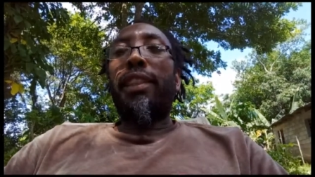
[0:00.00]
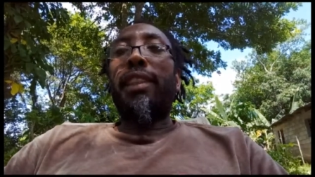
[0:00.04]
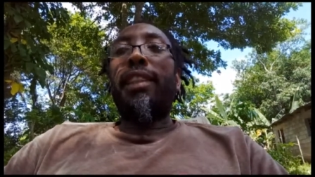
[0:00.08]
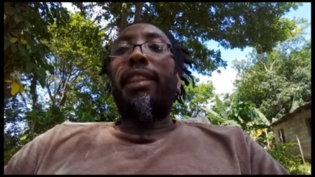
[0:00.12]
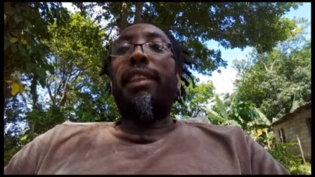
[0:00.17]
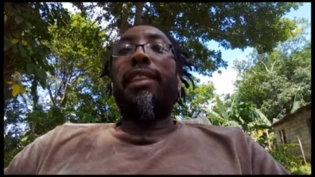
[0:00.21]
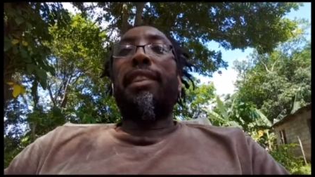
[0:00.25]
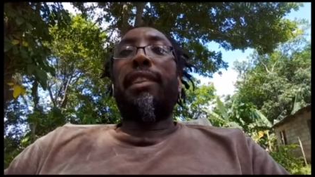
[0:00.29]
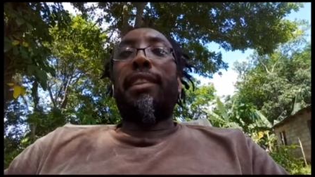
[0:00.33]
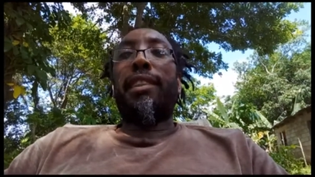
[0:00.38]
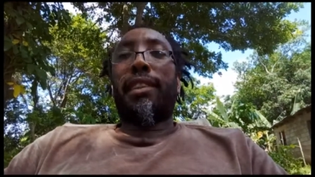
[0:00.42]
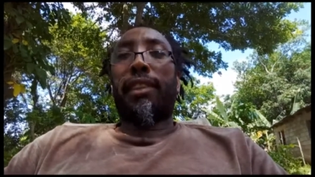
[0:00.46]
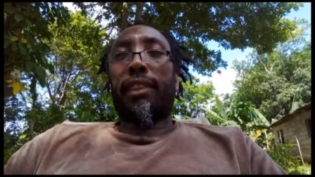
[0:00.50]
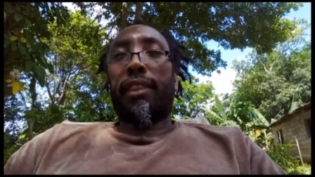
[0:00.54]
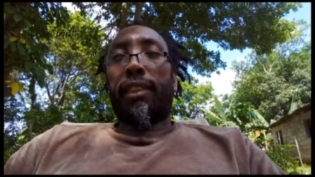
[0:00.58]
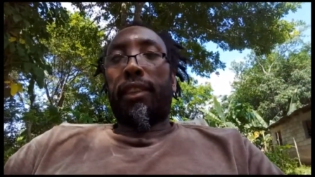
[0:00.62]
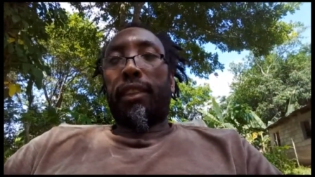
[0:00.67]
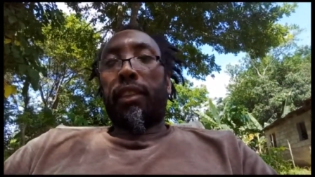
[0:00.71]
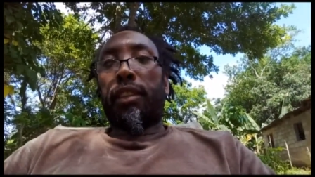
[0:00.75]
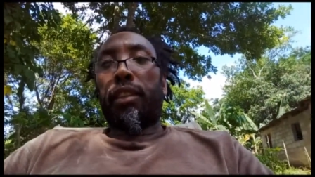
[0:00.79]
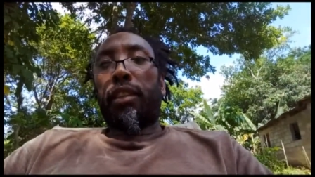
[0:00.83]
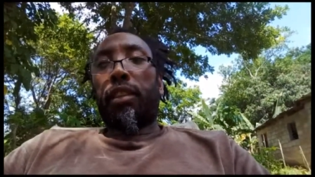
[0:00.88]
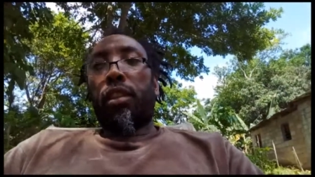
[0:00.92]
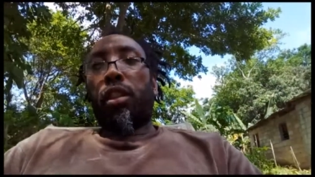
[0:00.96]
is
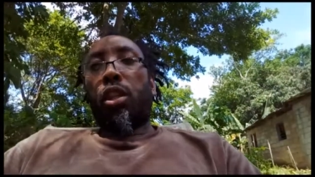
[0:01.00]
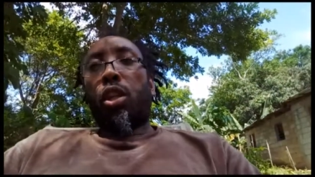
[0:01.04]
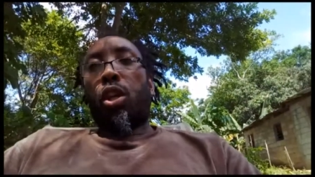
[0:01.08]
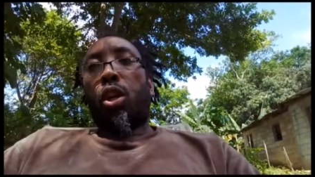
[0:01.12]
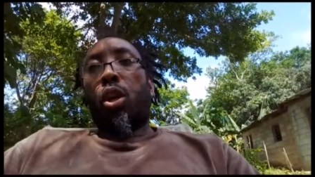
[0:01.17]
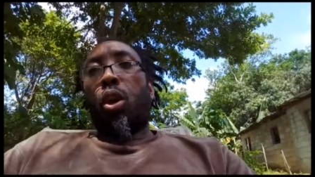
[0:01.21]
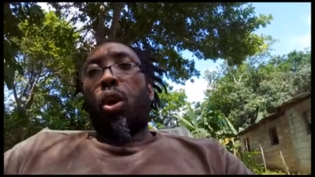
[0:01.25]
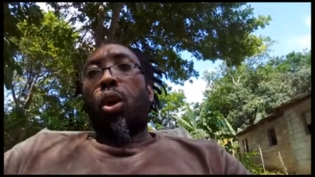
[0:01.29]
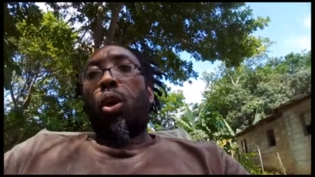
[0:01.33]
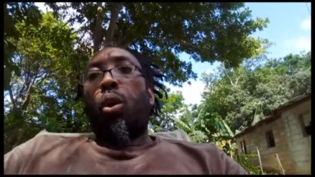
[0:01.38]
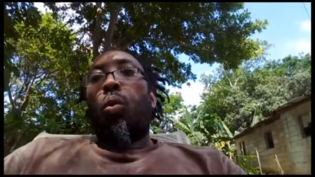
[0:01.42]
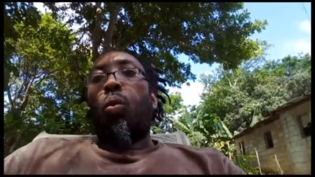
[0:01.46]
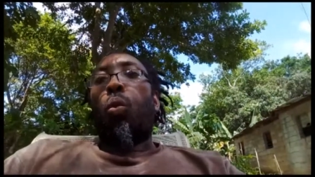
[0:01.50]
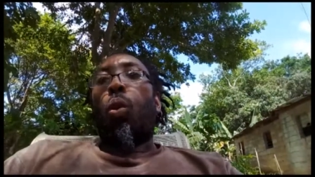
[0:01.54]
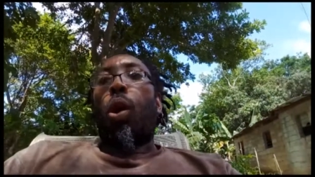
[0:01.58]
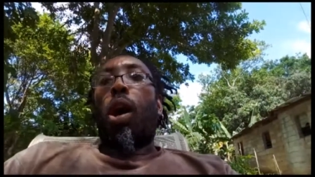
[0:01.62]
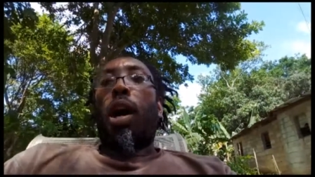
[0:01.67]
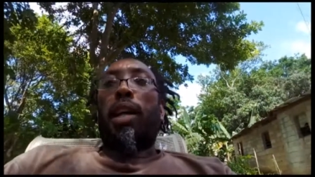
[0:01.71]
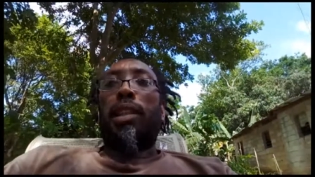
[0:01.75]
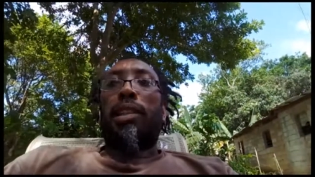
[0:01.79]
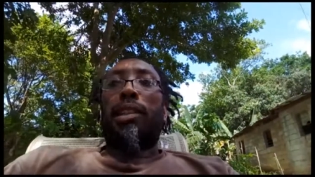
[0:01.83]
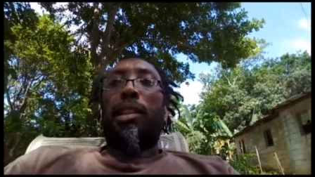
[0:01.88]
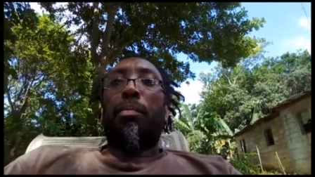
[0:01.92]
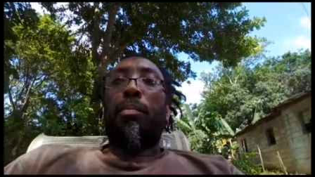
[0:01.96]

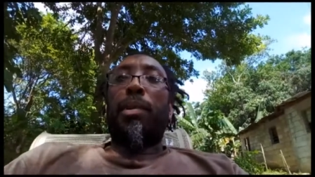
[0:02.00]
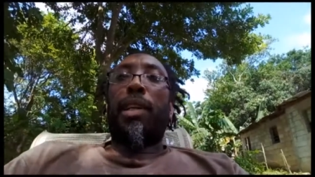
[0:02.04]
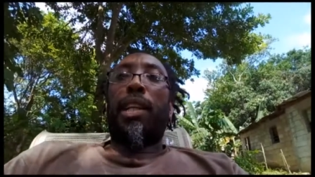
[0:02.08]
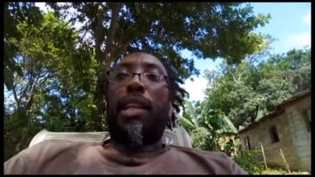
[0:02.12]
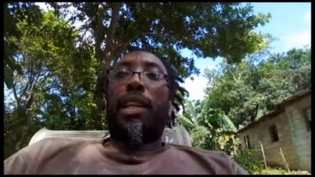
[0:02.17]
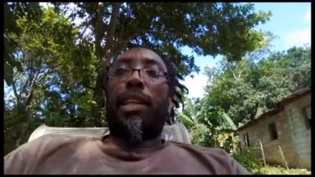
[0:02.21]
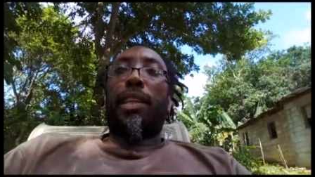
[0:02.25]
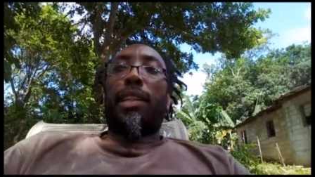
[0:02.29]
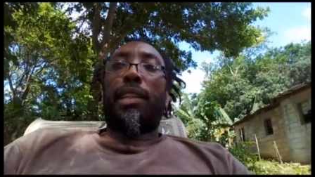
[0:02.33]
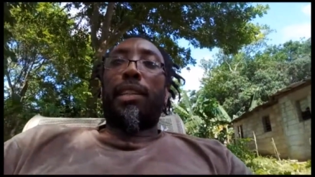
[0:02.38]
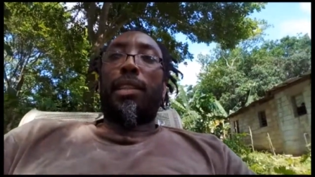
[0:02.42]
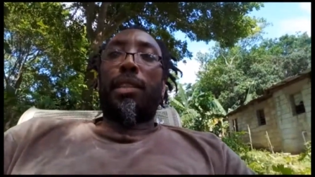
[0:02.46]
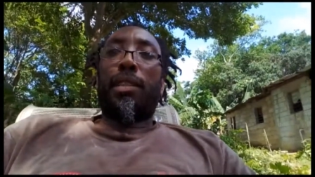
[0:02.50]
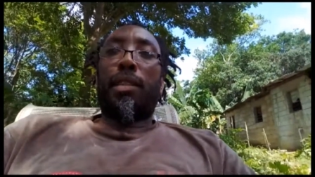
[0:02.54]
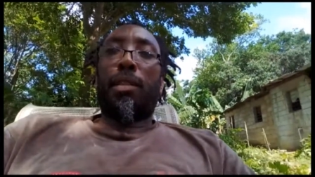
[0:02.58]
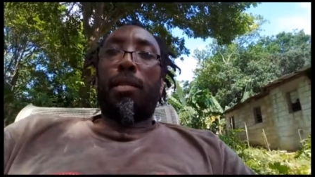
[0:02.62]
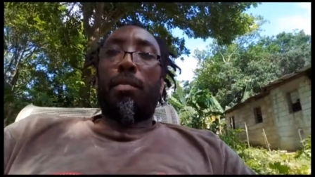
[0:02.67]
watermelon.